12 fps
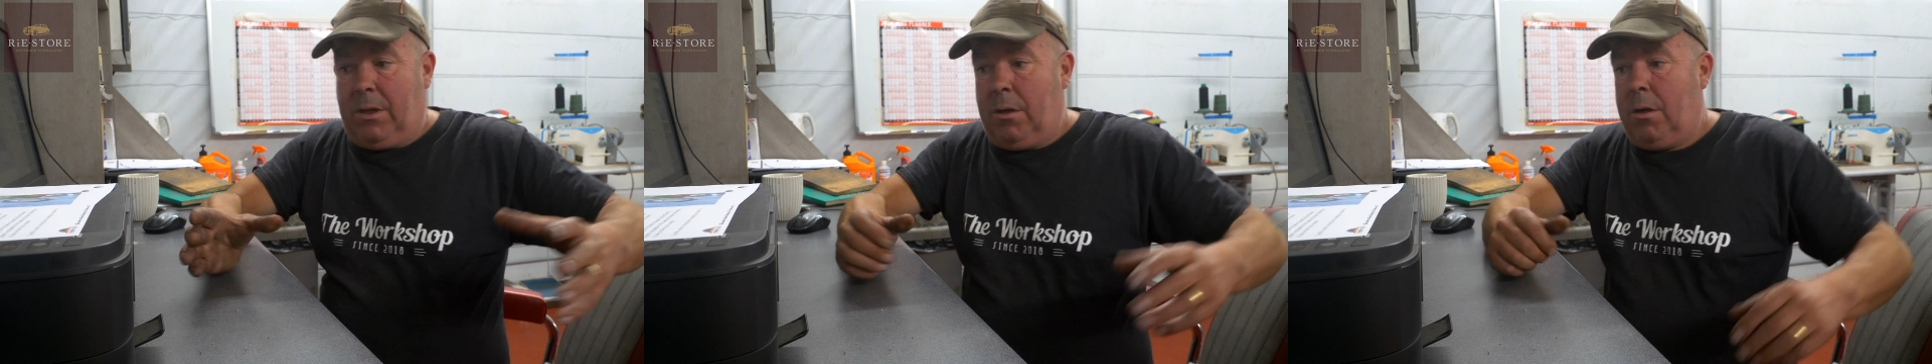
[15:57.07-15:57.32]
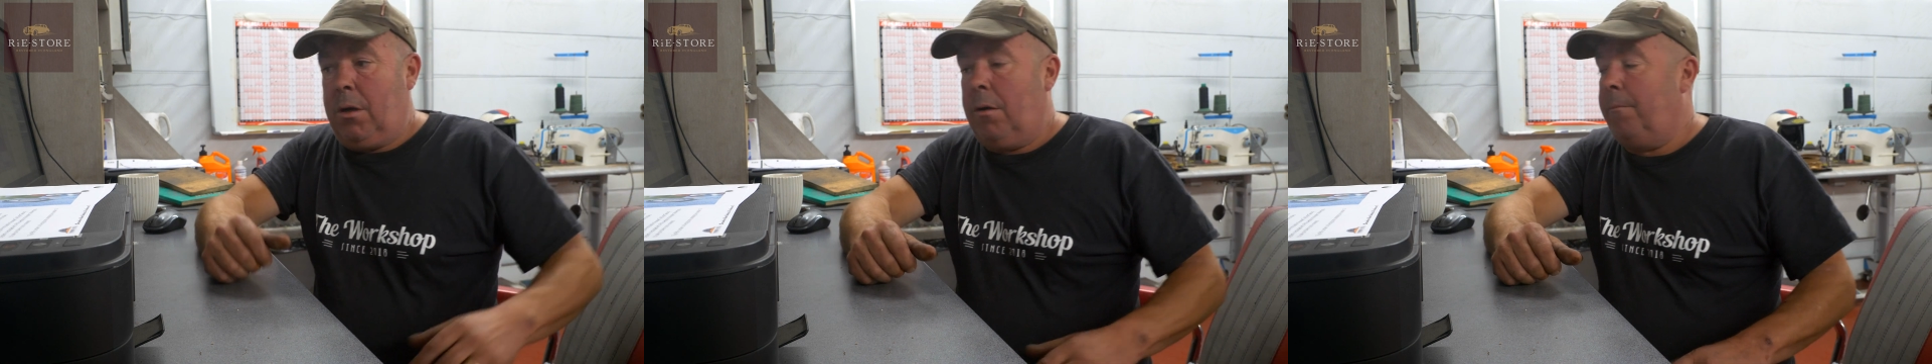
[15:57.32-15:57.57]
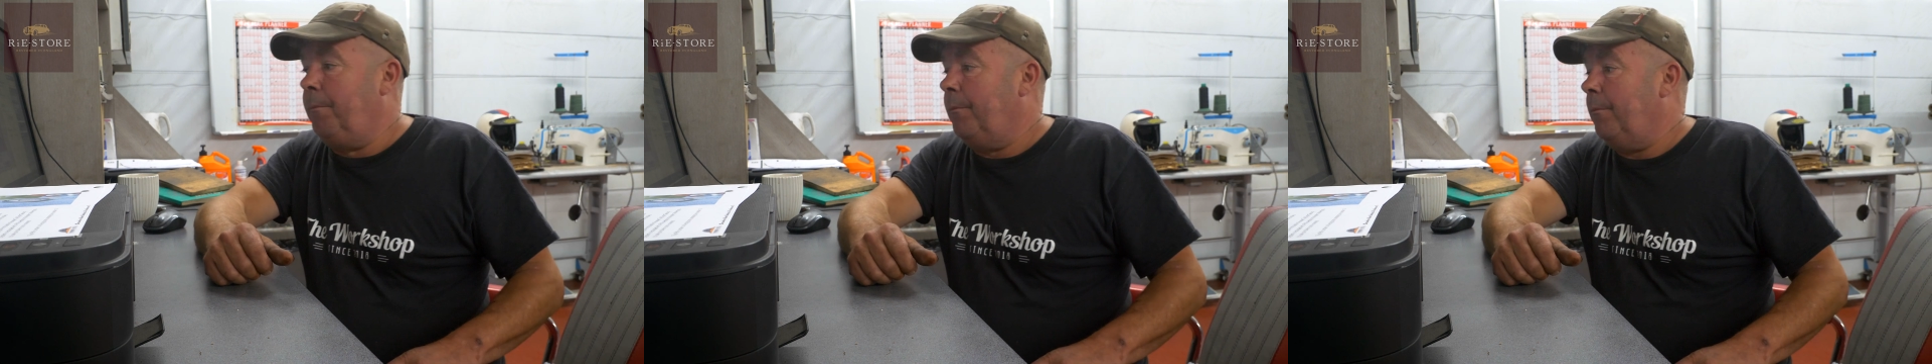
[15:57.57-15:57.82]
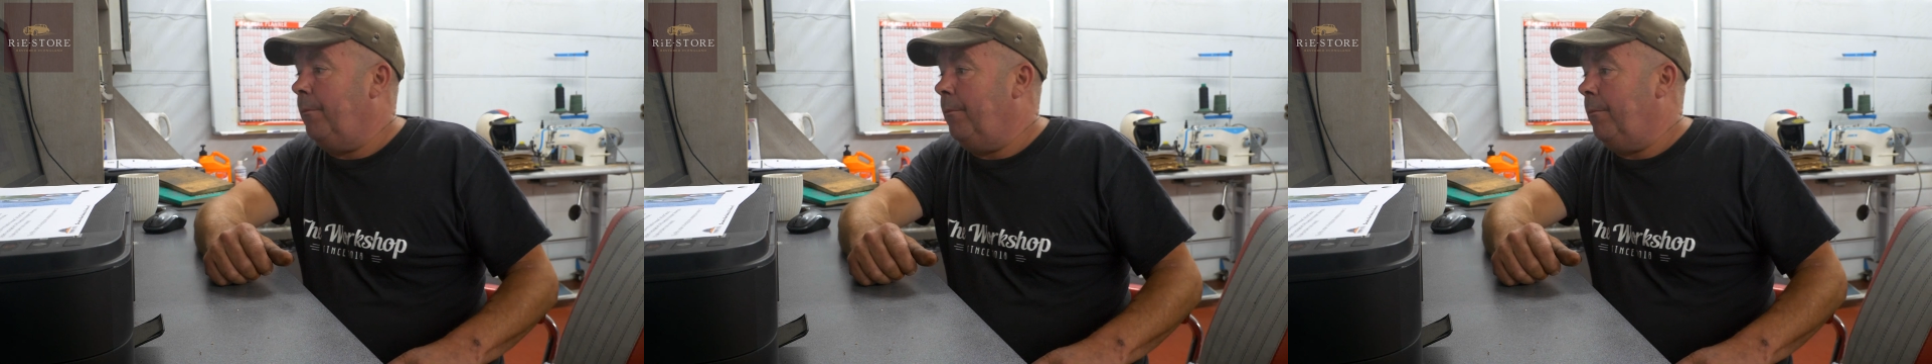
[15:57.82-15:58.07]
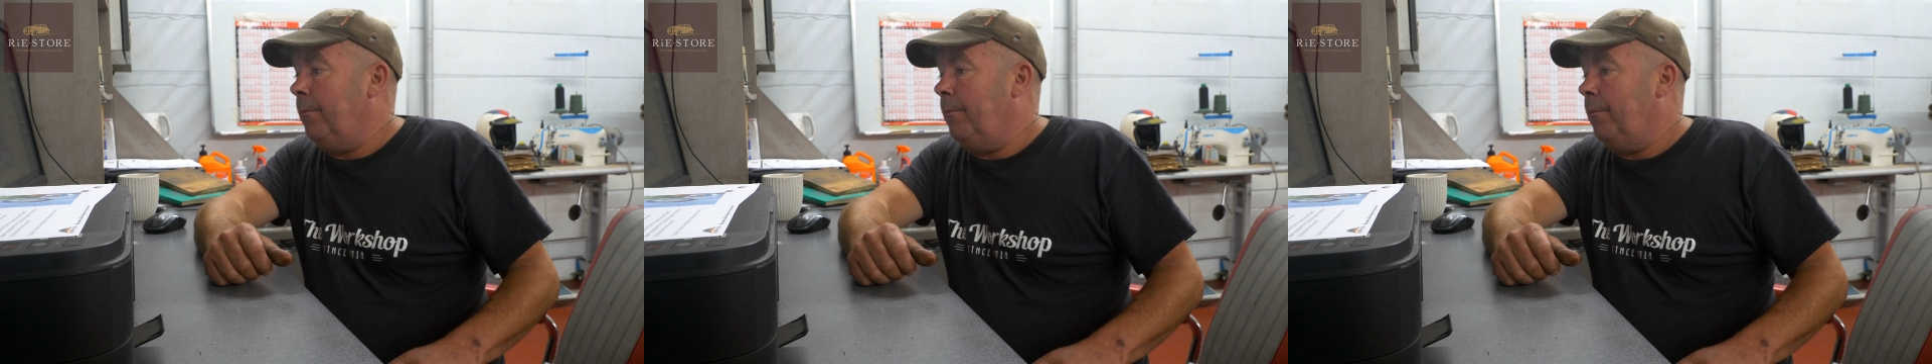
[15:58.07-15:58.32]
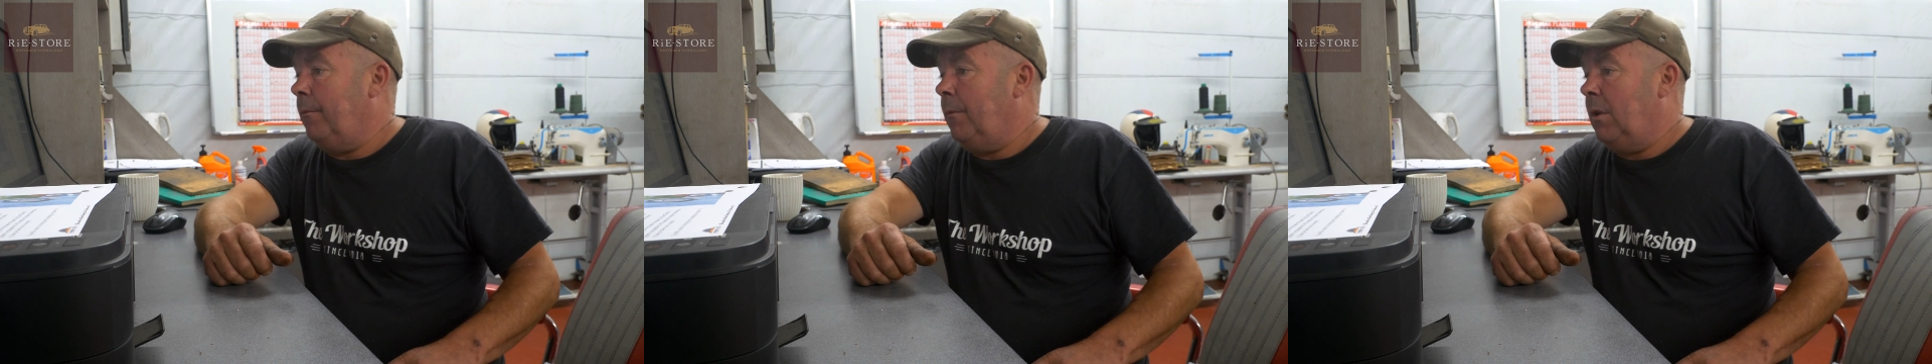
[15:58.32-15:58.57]
I can't
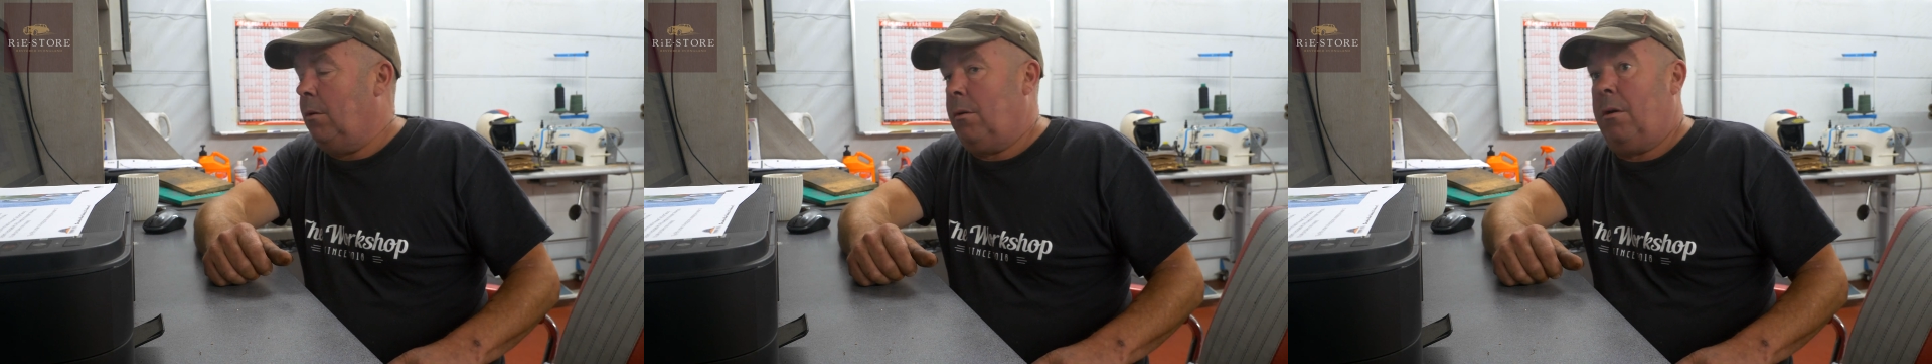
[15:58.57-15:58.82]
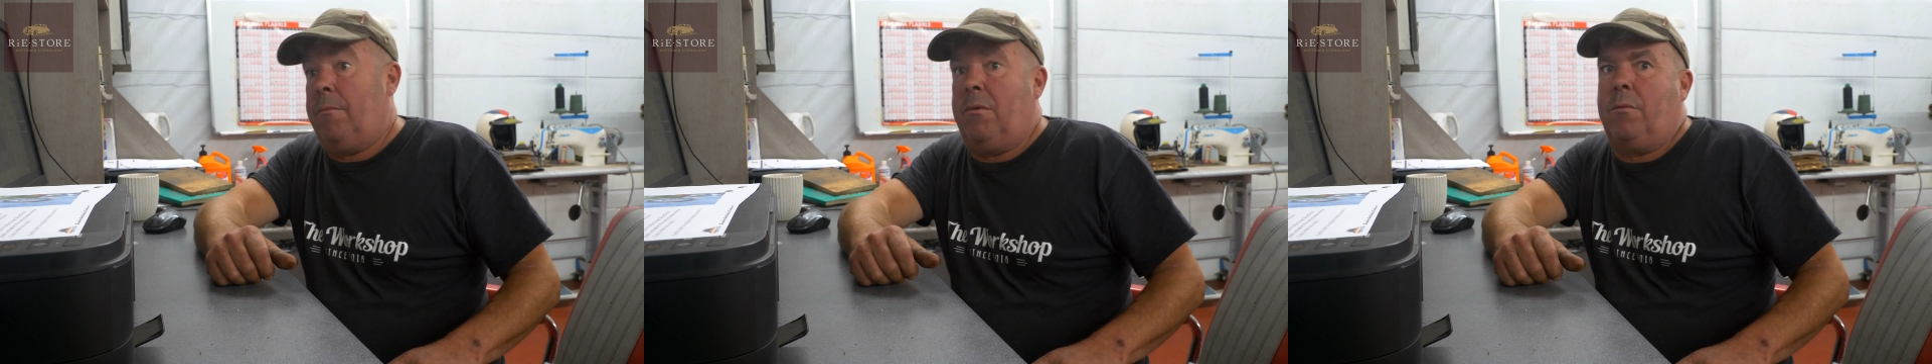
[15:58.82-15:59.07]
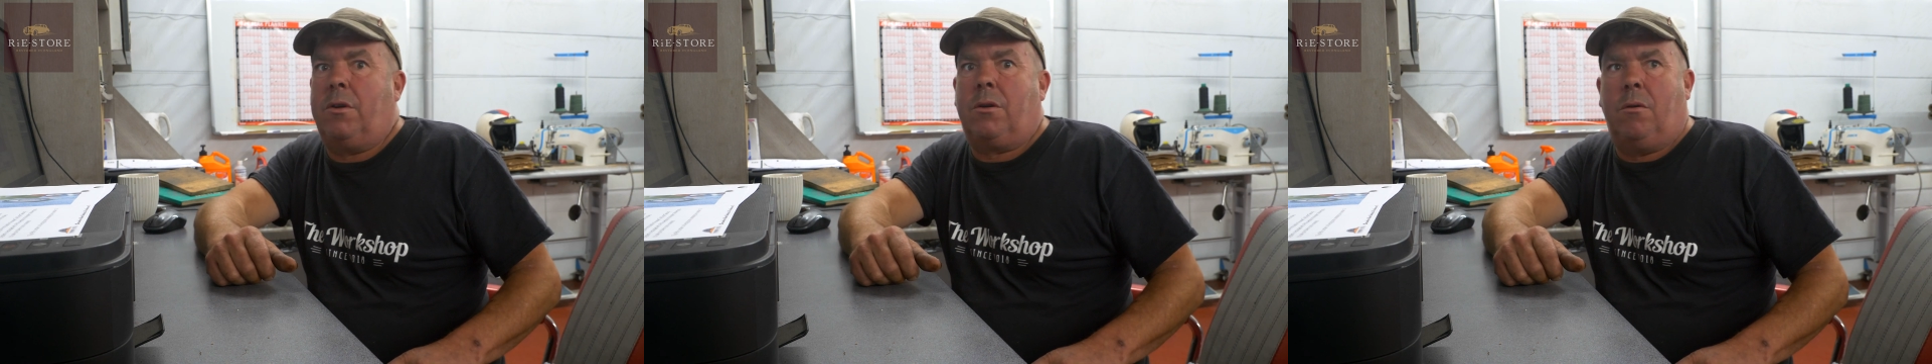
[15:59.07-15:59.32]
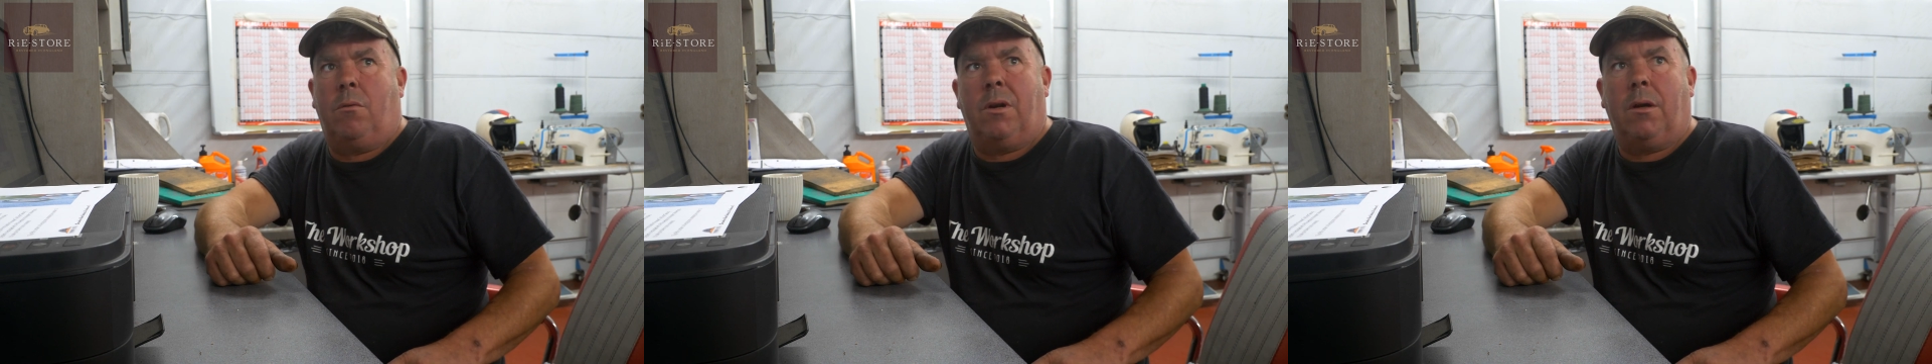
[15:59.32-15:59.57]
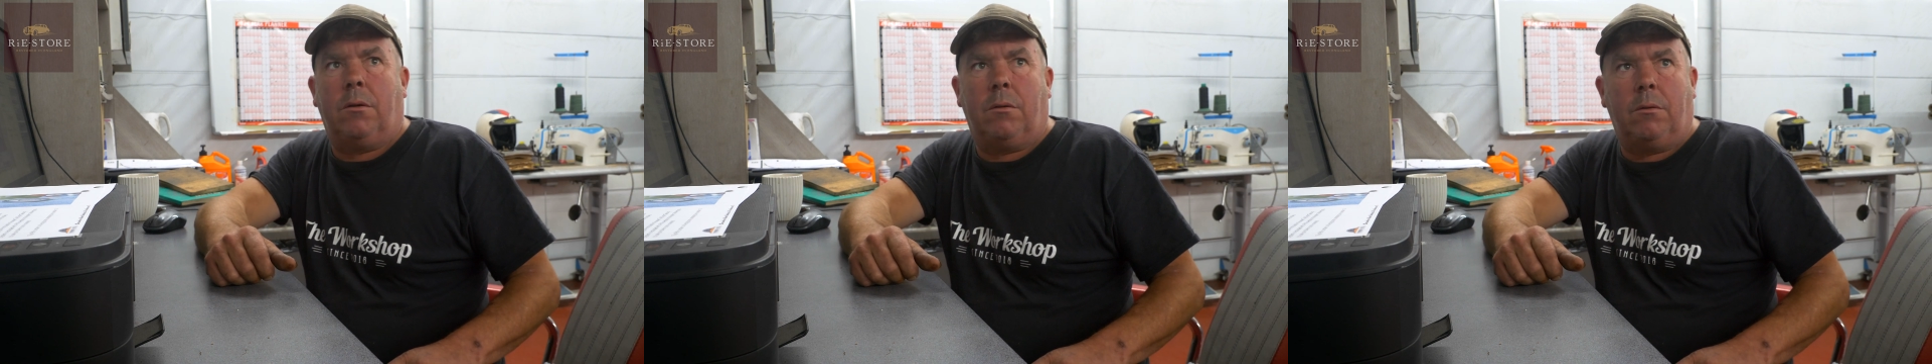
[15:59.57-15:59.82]
remember what it's called now,